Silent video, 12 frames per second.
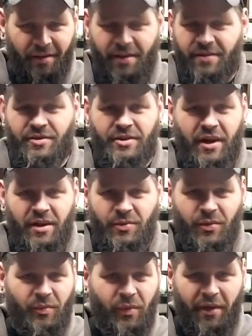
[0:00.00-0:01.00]
it doesn't change
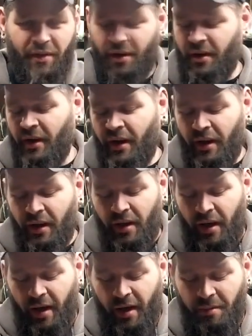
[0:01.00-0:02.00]
with the weather,
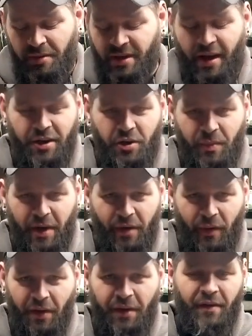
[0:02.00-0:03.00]
it's not humidity
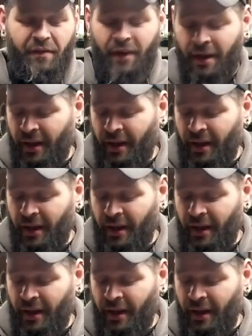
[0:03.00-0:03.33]
relative.